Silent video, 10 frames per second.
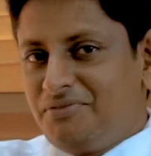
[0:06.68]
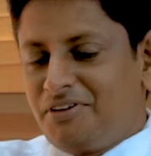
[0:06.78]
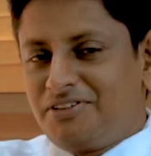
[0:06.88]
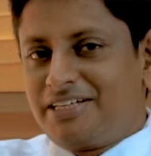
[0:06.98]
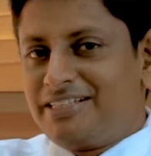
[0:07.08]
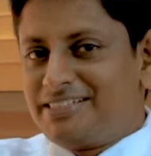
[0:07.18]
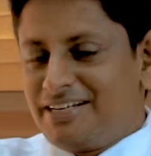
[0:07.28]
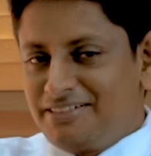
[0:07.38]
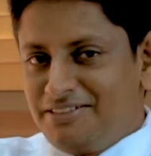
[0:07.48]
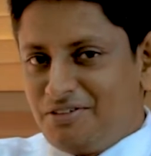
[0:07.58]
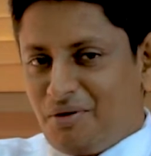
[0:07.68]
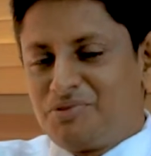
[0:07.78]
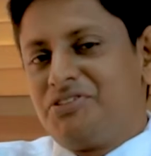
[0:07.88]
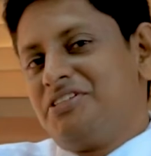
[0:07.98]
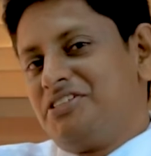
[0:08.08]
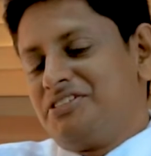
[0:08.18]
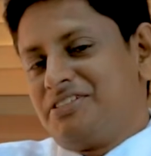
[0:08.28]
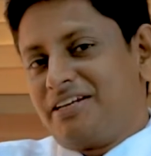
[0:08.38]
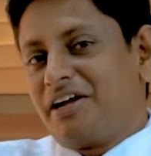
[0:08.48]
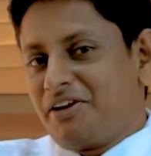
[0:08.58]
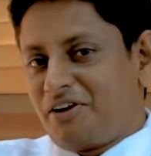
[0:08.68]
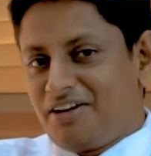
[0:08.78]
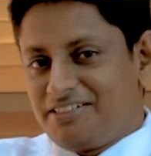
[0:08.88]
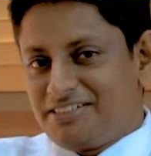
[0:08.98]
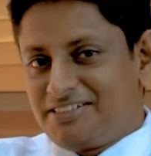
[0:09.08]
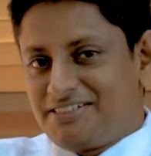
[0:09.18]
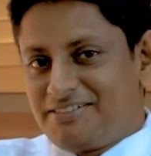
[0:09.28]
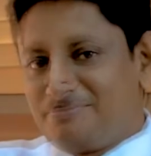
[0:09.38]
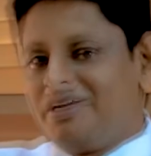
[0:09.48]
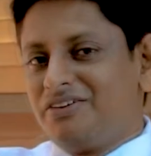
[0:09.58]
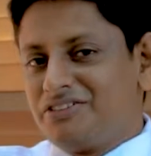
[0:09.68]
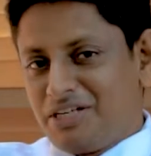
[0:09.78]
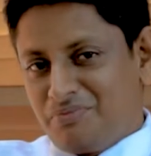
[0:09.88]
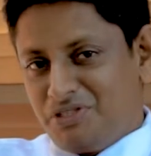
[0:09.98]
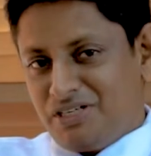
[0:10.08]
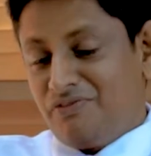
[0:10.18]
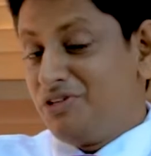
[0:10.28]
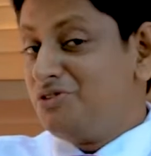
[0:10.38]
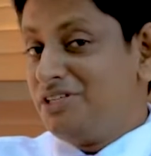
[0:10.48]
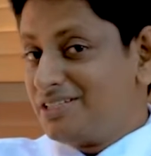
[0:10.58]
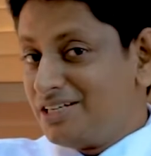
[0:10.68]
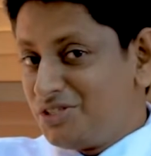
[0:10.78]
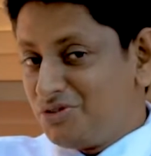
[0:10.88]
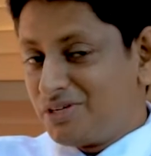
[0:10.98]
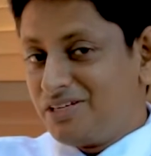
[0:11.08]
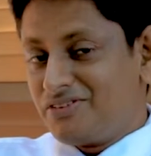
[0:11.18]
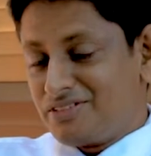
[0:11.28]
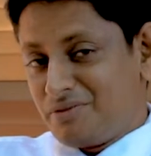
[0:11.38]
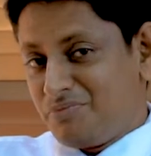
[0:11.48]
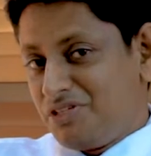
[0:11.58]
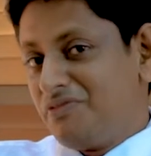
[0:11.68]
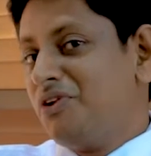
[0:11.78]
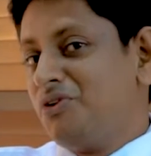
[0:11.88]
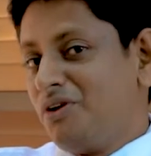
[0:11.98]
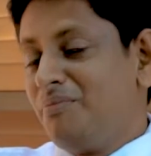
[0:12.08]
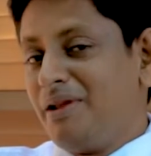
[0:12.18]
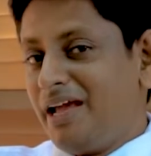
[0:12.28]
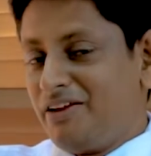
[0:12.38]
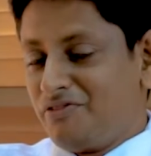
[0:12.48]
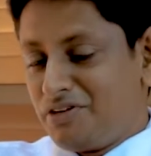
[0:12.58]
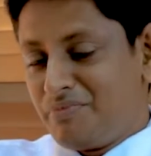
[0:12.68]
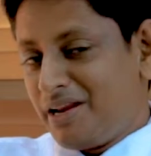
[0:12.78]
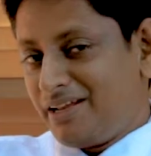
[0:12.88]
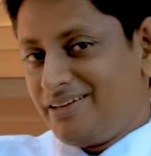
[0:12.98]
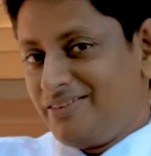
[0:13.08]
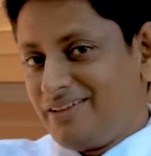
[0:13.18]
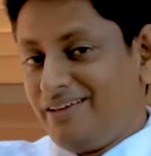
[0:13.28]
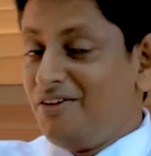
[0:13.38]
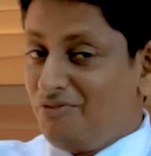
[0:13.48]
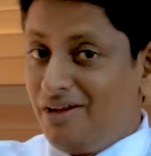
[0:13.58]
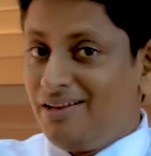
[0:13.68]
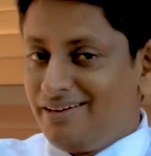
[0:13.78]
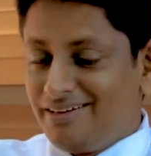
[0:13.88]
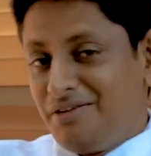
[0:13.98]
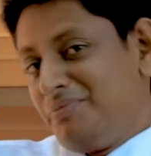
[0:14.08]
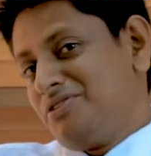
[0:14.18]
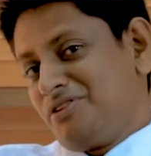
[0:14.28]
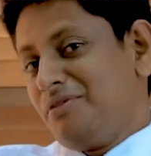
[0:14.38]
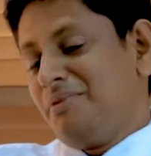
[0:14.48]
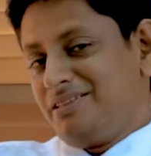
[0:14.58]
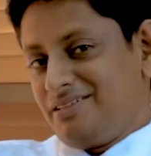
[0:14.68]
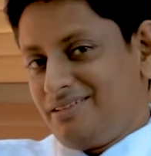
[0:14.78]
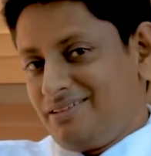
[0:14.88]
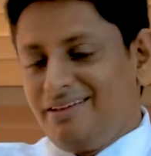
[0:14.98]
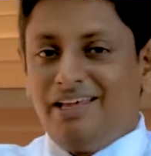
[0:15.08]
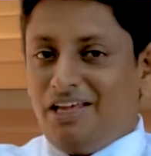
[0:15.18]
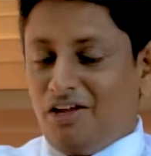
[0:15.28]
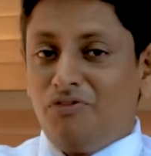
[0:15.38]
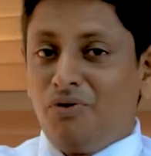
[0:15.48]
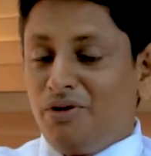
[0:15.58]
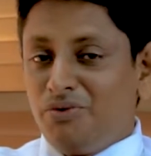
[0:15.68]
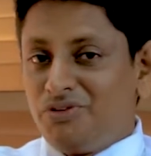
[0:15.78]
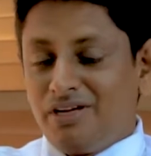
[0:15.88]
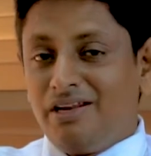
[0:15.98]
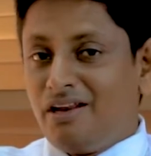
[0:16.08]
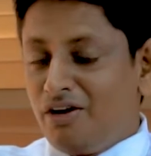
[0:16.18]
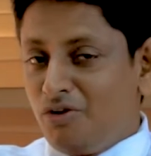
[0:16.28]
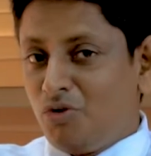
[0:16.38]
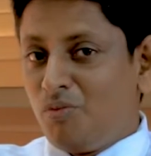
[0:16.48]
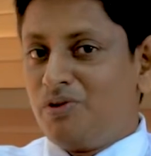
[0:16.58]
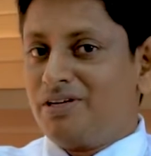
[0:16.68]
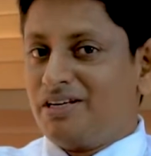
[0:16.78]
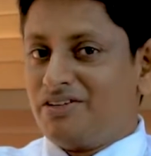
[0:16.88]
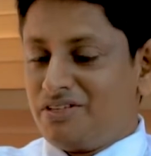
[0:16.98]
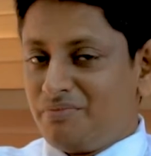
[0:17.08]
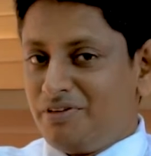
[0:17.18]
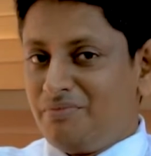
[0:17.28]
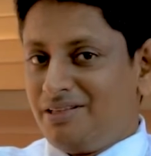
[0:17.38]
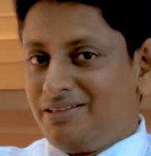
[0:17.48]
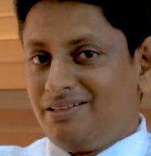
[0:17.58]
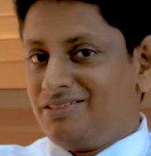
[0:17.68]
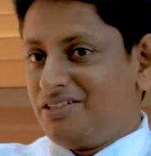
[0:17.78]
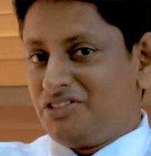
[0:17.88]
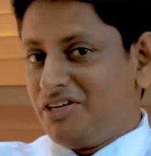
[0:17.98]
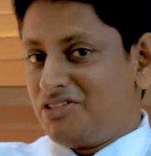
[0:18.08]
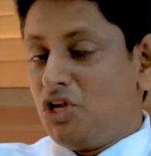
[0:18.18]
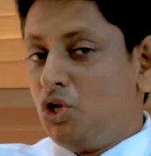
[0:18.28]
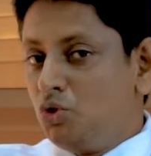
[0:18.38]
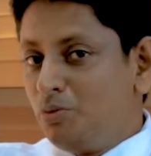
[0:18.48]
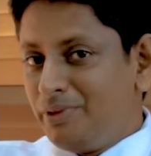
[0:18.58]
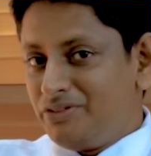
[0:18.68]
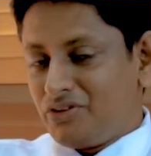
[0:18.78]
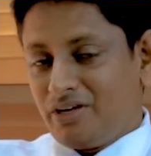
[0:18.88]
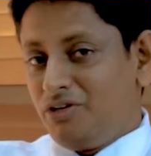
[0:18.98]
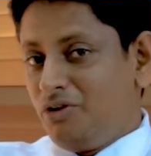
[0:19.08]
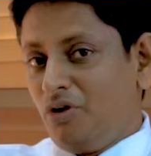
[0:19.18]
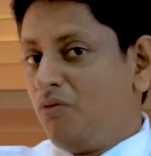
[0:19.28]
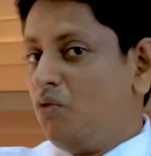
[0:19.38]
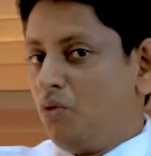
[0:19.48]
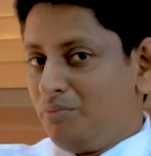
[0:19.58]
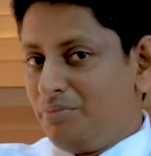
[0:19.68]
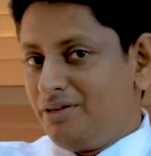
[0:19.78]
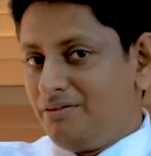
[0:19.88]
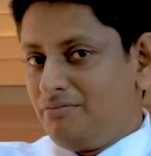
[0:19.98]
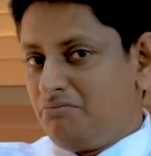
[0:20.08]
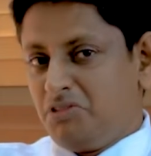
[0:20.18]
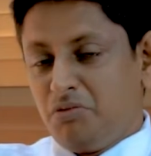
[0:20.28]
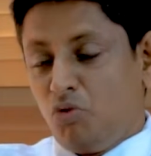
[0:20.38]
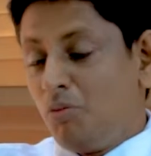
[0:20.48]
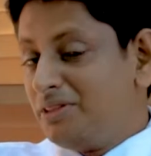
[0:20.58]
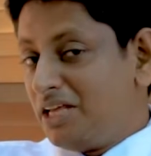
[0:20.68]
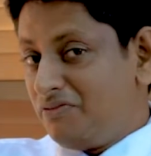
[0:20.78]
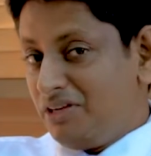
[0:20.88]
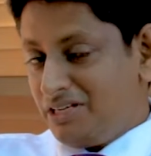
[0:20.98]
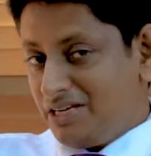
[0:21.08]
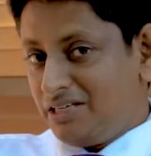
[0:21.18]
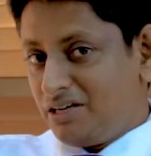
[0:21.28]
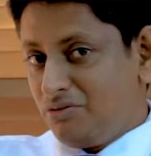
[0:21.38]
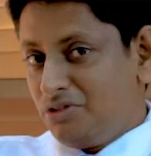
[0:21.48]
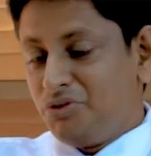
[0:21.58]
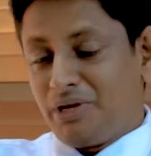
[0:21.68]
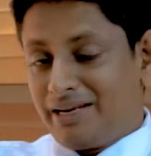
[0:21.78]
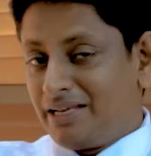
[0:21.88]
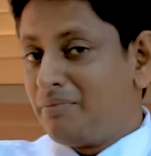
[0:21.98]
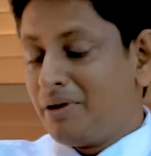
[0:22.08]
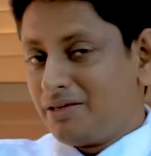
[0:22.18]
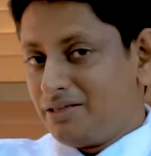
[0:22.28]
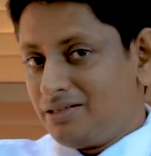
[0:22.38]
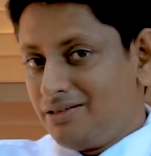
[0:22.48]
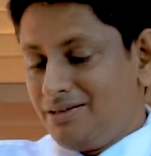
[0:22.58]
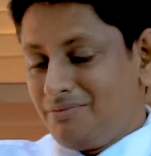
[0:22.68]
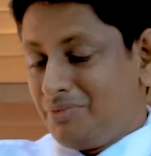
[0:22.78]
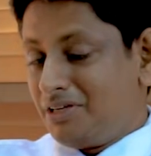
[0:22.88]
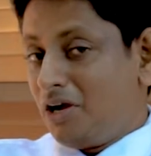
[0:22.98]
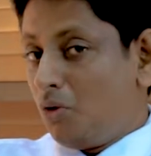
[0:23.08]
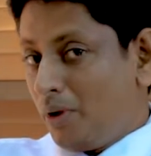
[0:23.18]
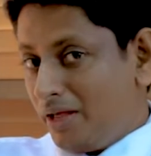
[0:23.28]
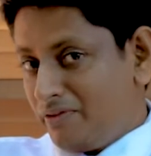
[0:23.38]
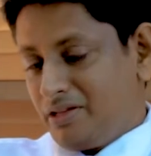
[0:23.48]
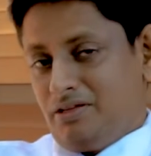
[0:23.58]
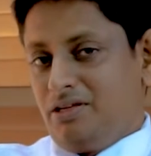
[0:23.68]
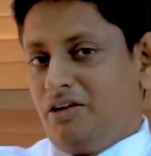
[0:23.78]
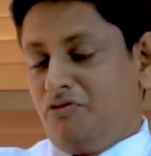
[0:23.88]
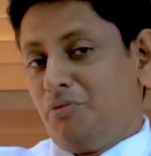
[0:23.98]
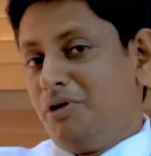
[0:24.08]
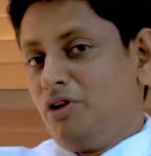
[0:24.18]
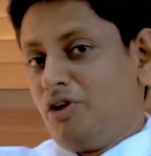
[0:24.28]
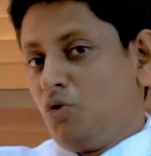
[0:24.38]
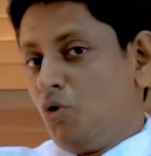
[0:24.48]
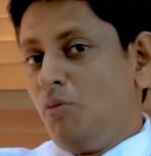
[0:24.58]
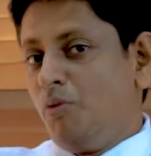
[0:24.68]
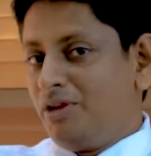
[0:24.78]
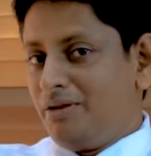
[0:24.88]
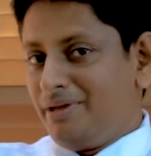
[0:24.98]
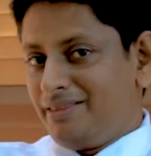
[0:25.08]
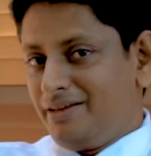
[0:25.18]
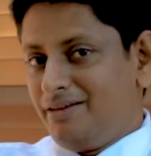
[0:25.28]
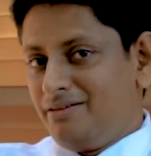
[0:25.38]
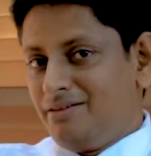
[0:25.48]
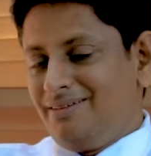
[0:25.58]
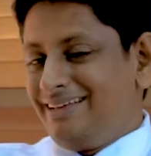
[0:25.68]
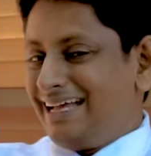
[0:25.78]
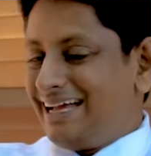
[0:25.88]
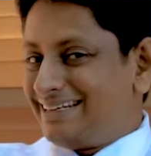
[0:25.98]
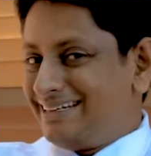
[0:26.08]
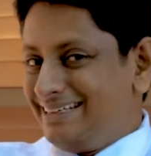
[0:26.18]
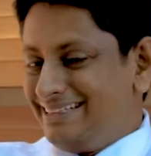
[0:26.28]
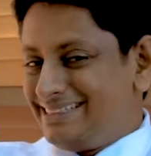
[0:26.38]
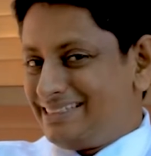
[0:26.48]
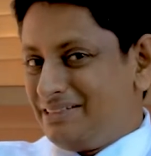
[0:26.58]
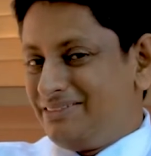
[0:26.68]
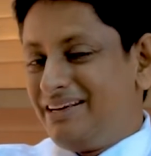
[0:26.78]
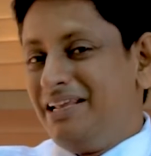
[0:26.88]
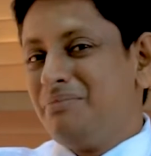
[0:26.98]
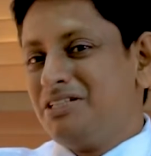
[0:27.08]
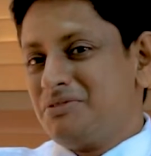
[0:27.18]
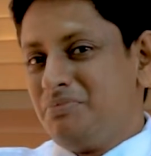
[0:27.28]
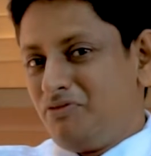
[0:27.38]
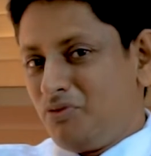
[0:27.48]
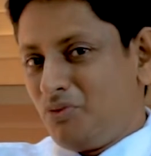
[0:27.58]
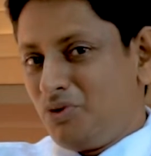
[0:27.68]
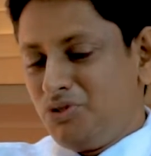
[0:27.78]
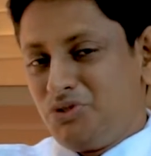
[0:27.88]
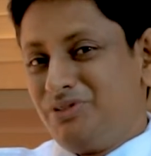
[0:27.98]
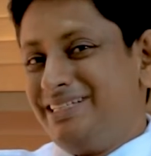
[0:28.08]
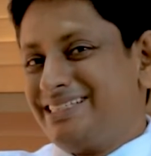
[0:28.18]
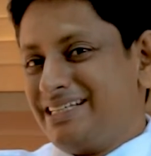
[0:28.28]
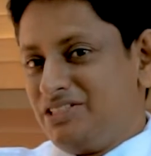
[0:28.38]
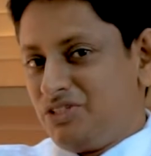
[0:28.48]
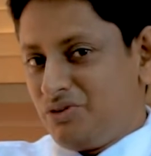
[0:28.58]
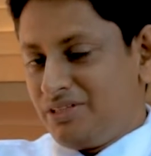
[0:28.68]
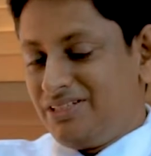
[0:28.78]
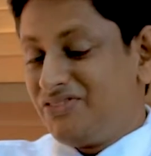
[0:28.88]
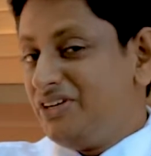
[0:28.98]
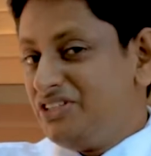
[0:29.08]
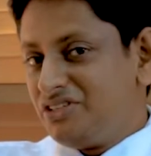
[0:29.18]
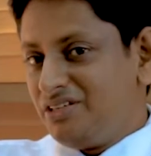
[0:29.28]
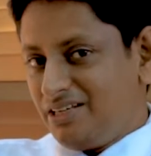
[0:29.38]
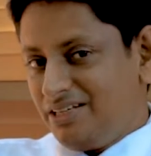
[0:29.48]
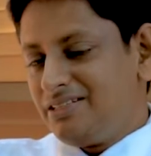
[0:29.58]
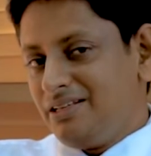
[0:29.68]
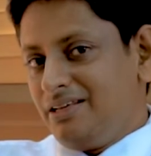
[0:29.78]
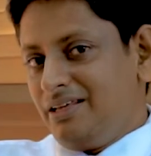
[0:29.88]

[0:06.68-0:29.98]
one of the consultant obstetricians and gynecologists. Contraception. When to discontinue contraception when you are planning for a pregnancy? Well, it depends on the method. If you are using a non-hormonal contraceptive method such as a loop inside your womb, the moment that we take it out, you can get pregnant. But however, if you've been on a hormonal method, at least 3 months before you should discontinue. The reason is